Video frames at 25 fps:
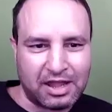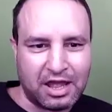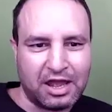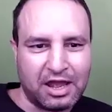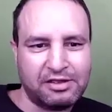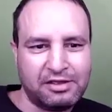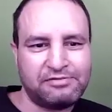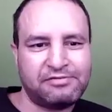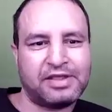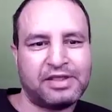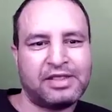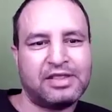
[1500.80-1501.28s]

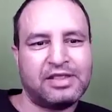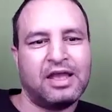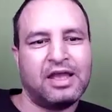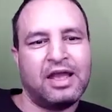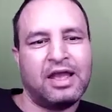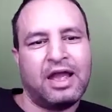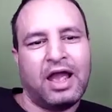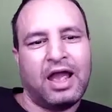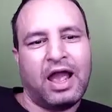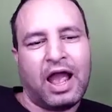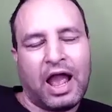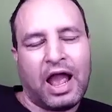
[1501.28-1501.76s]
life, and
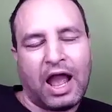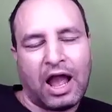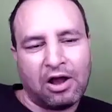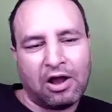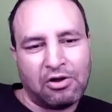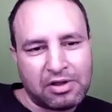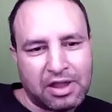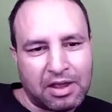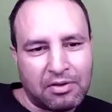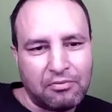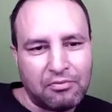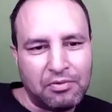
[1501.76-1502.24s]
how
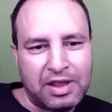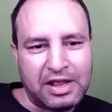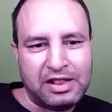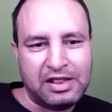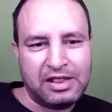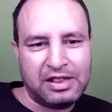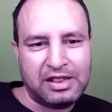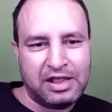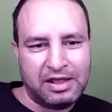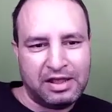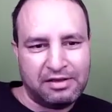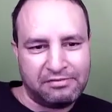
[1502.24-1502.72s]
can we
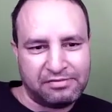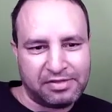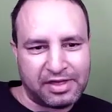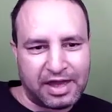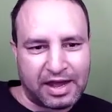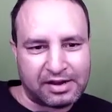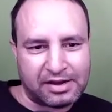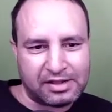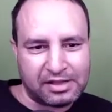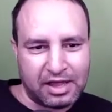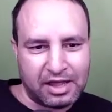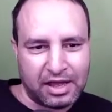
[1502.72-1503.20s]
live
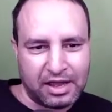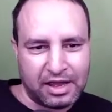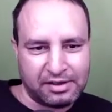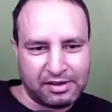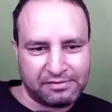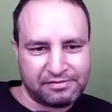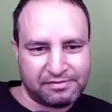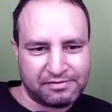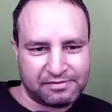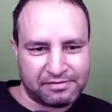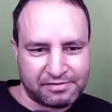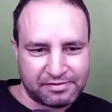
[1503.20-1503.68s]
that
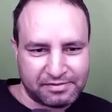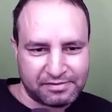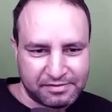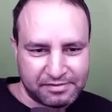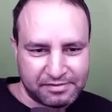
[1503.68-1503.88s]
life?